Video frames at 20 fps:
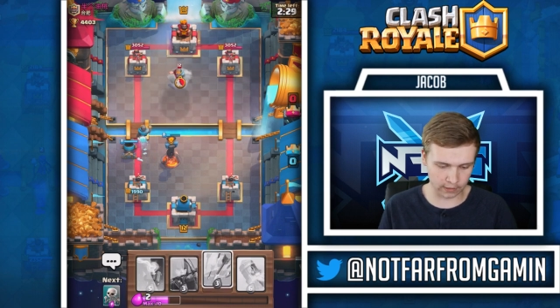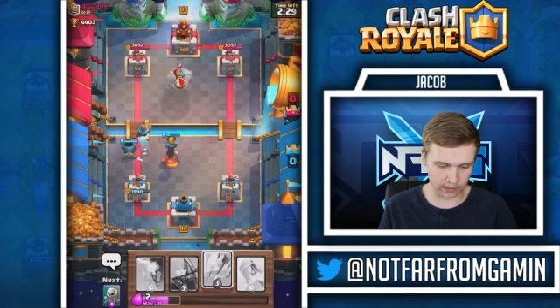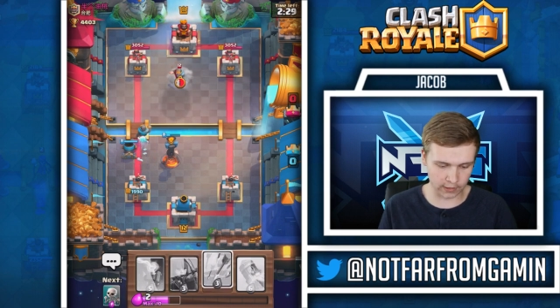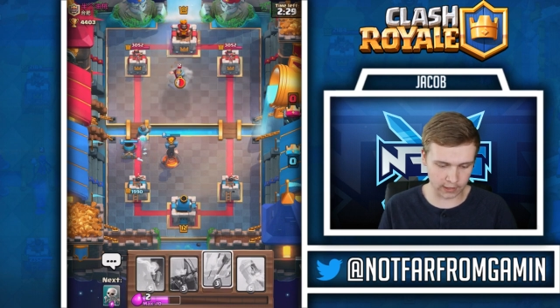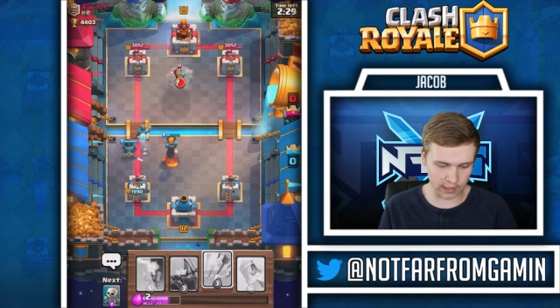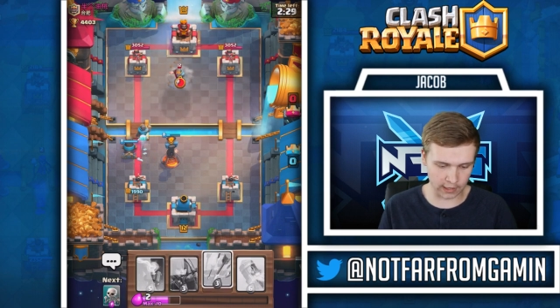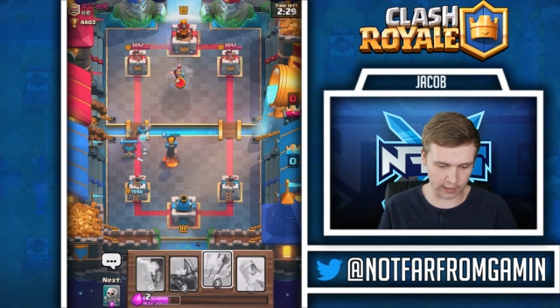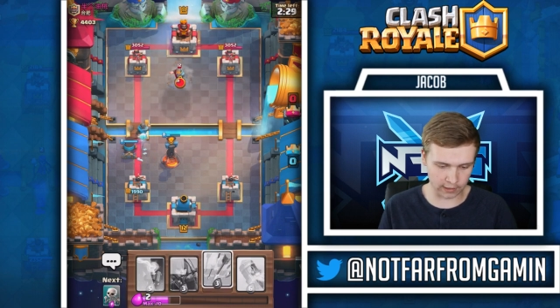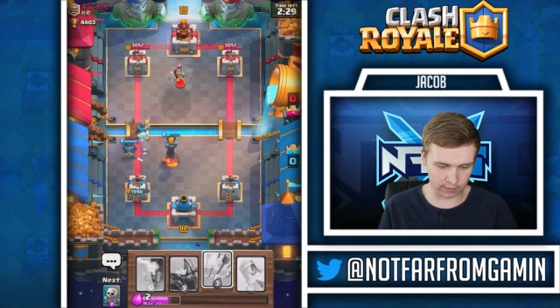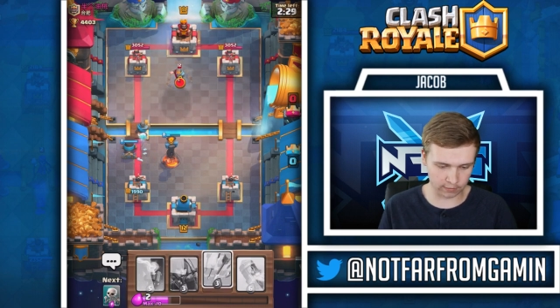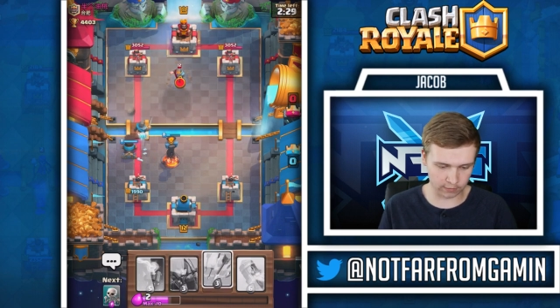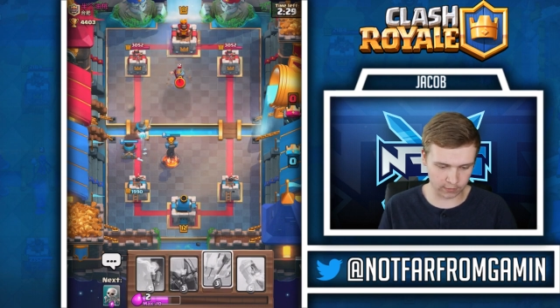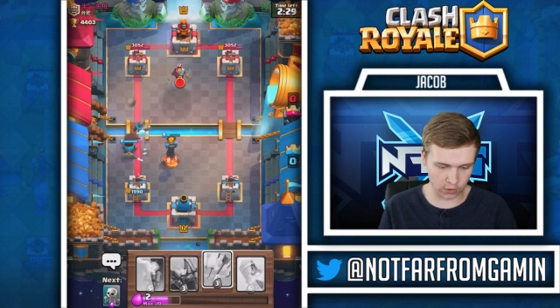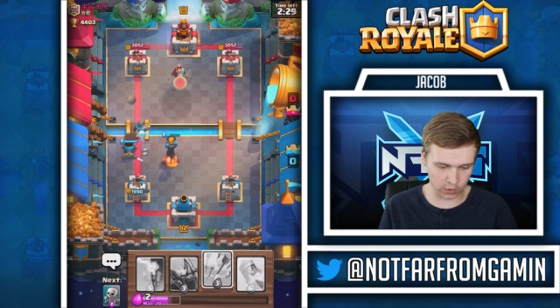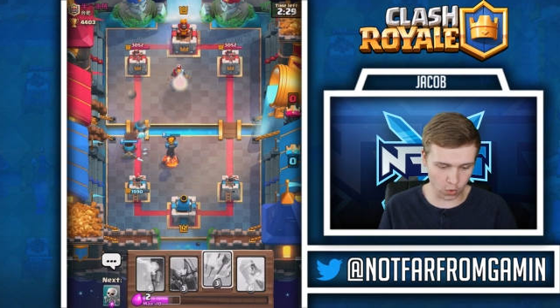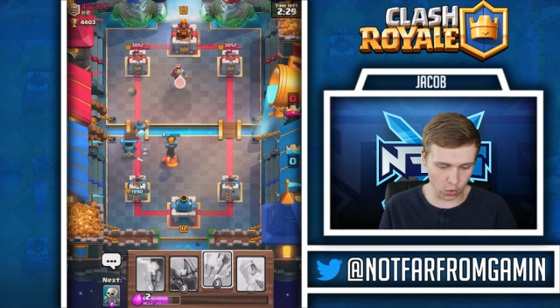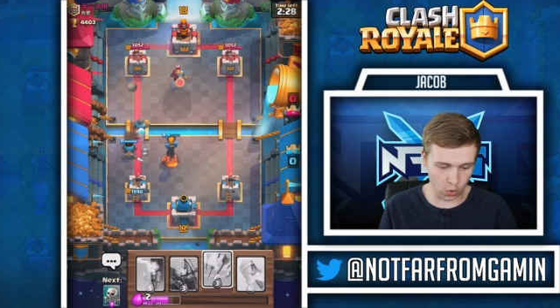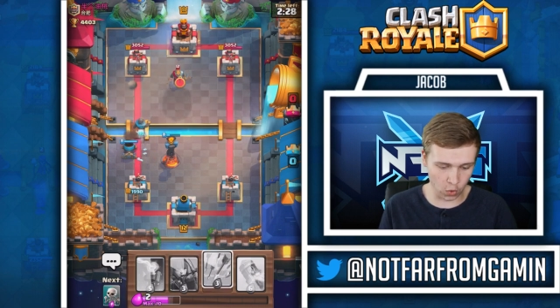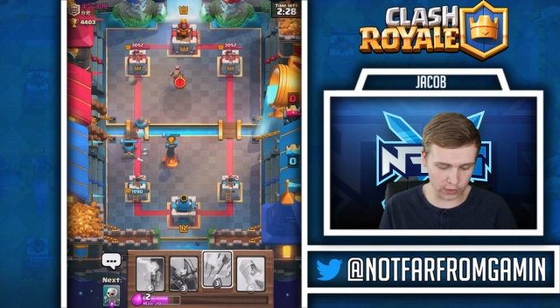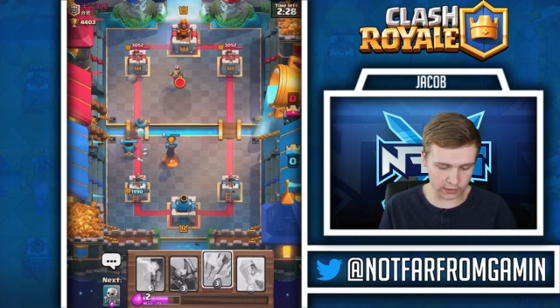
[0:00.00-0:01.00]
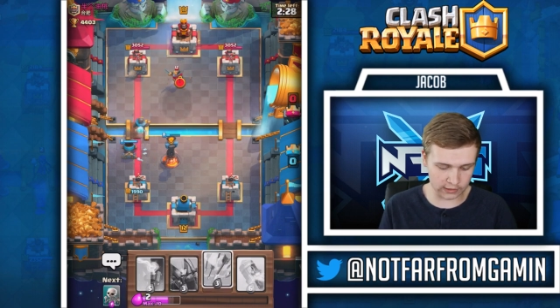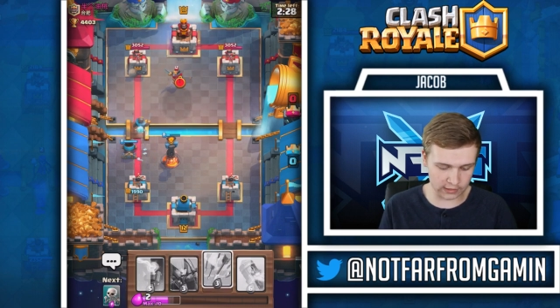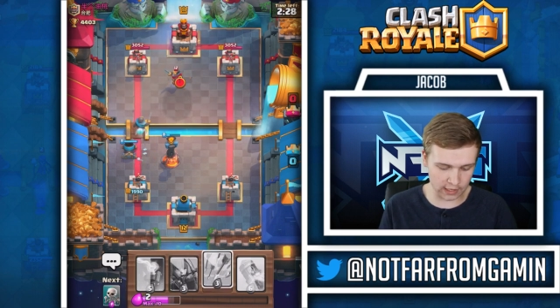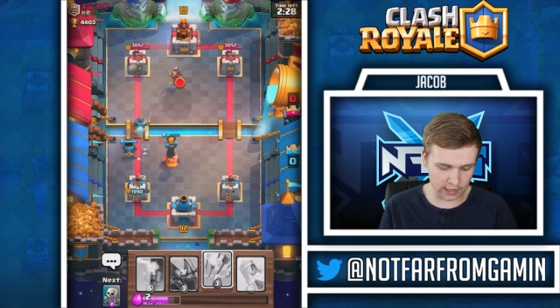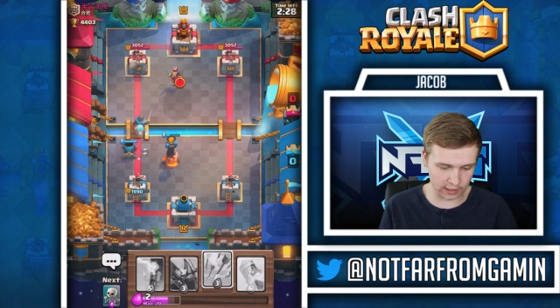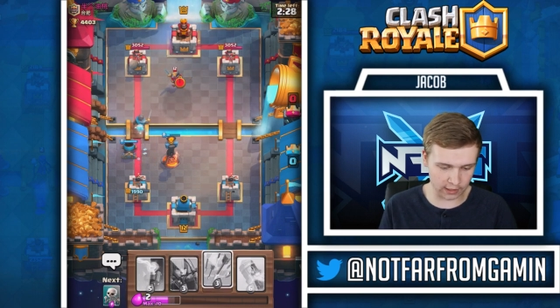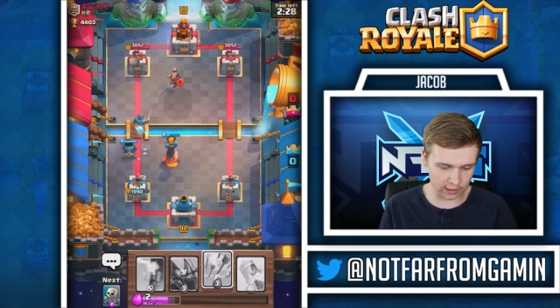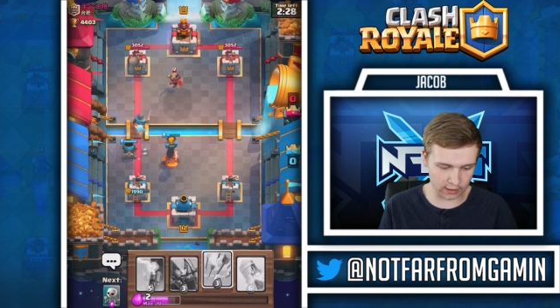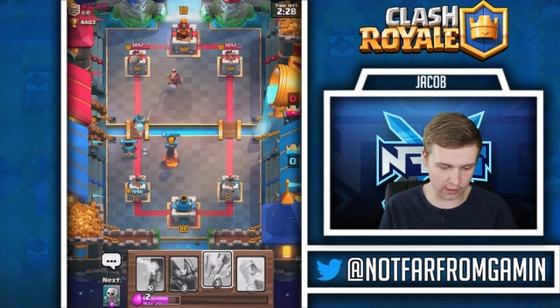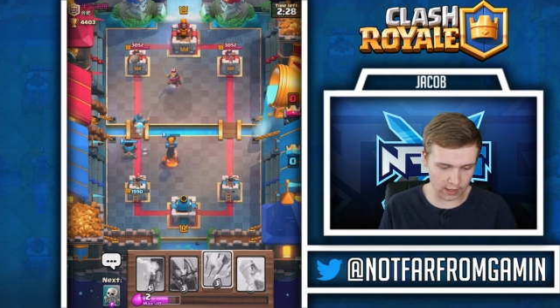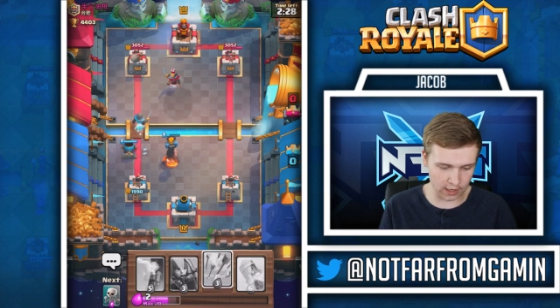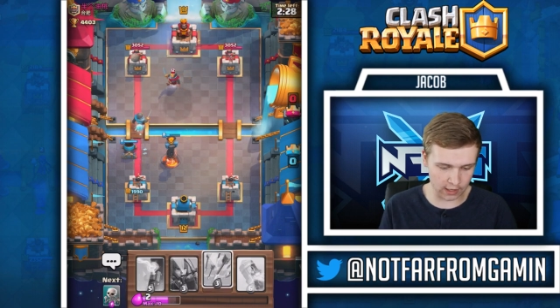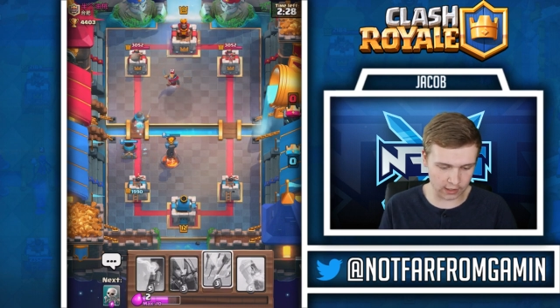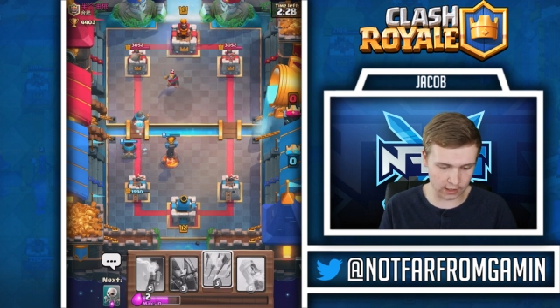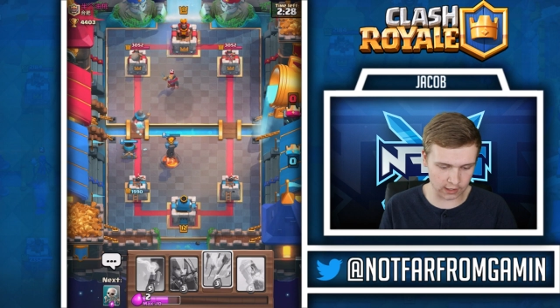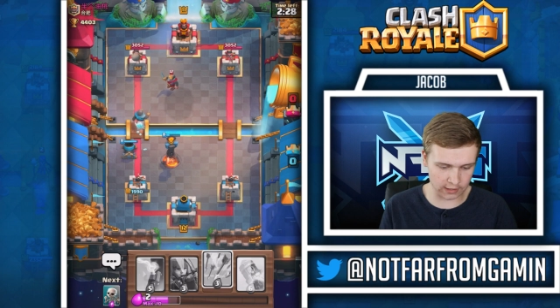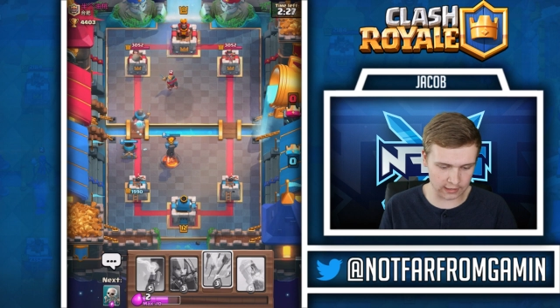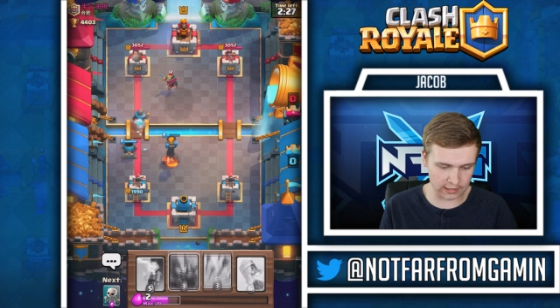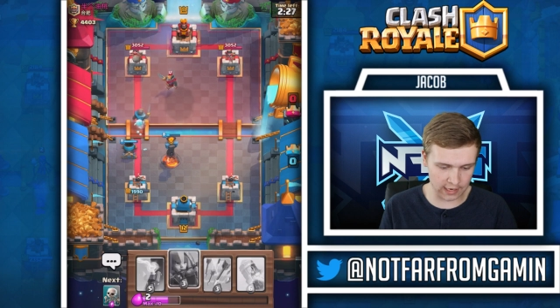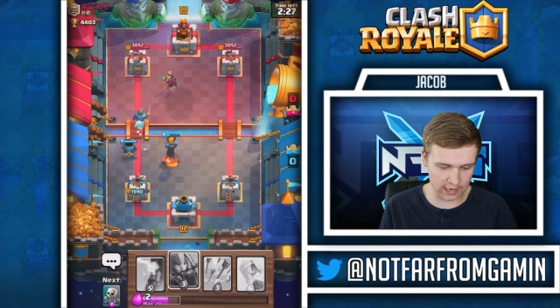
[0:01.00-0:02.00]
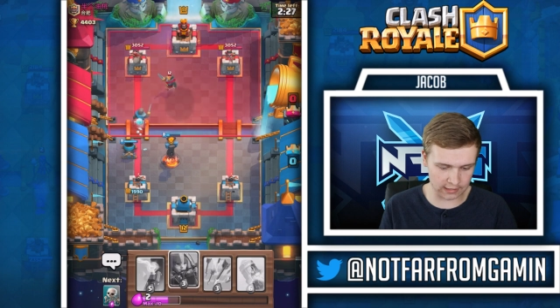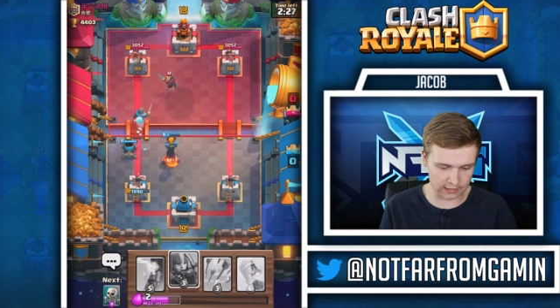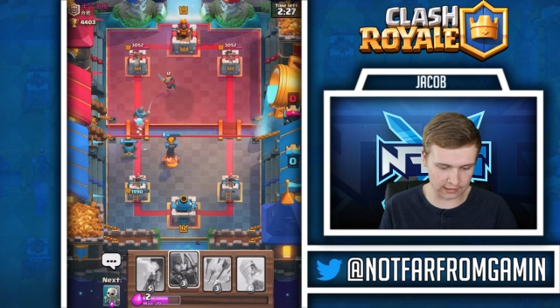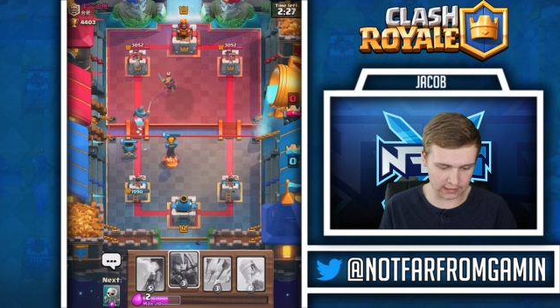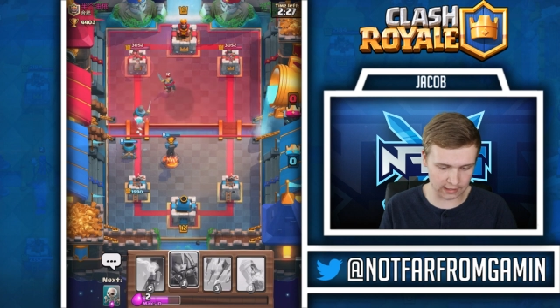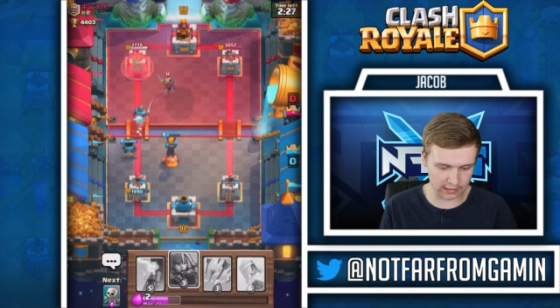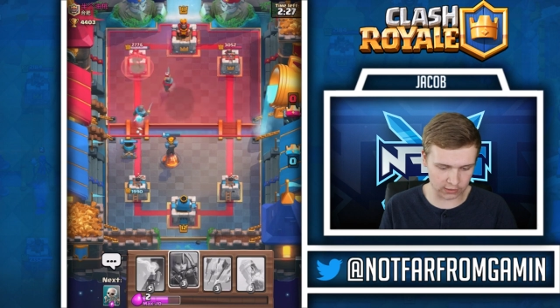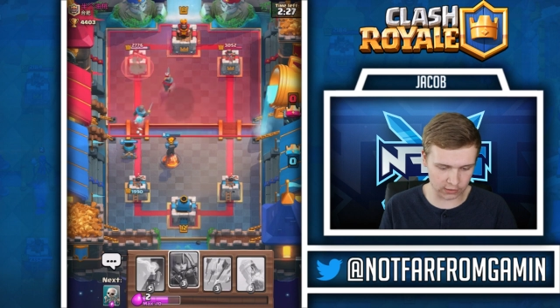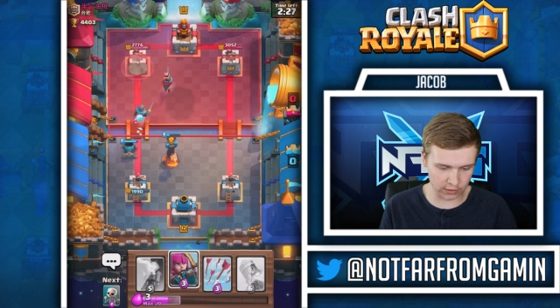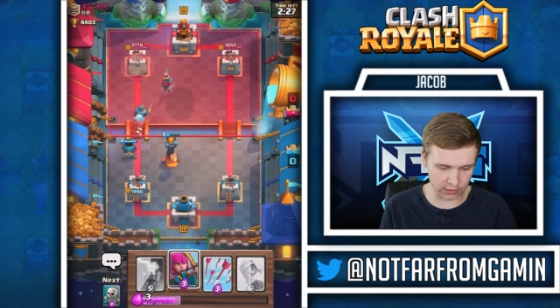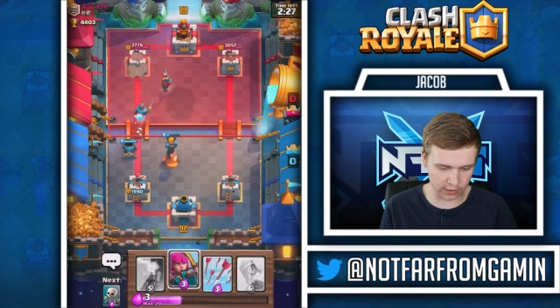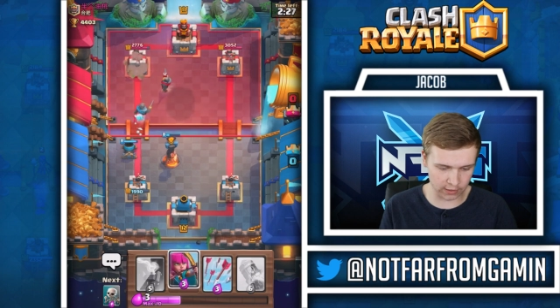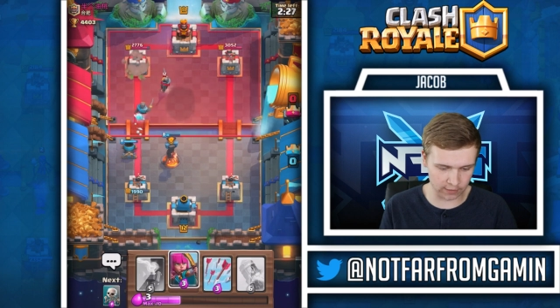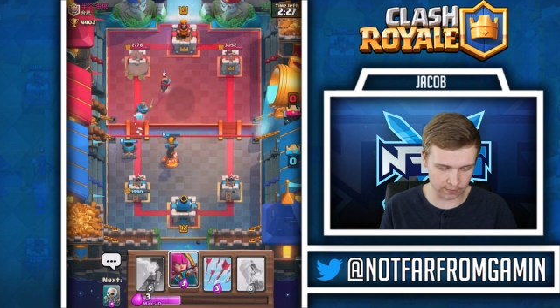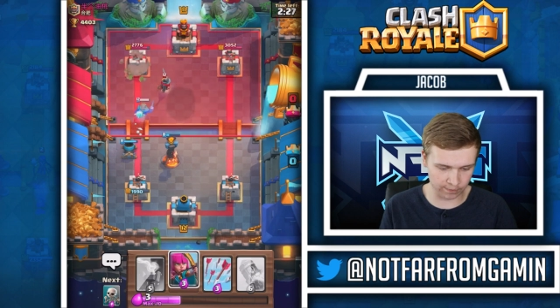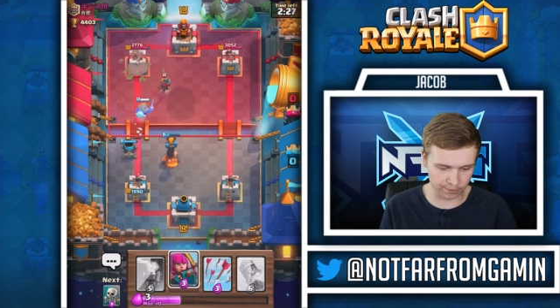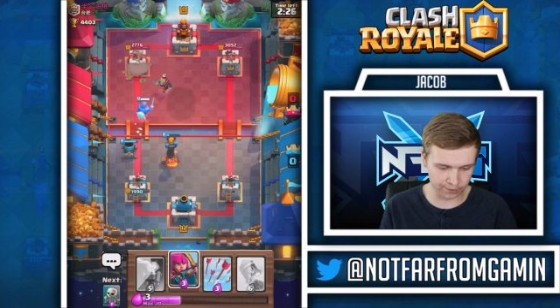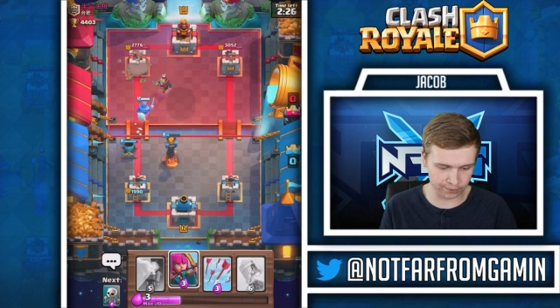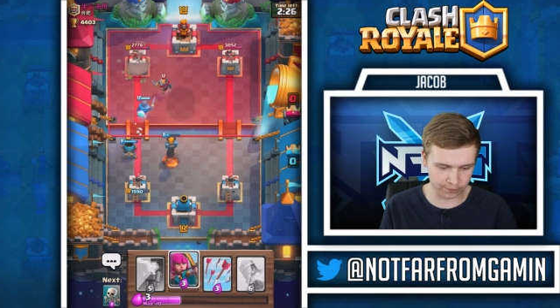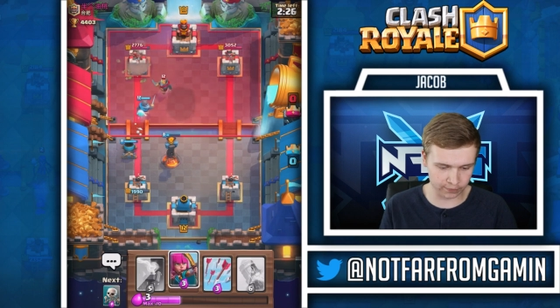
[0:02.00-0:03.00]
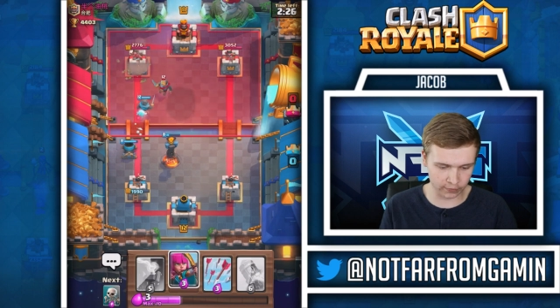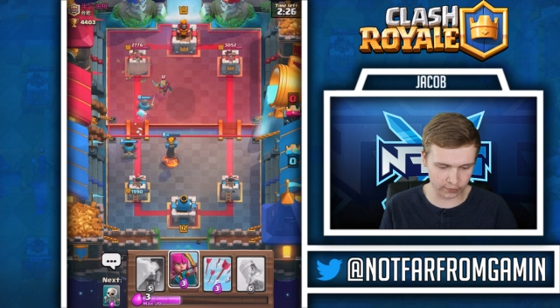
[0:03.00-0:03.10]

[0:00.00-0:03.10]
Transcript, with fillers: The Knight. Oh, it's not going to lock on. Yes, that is good.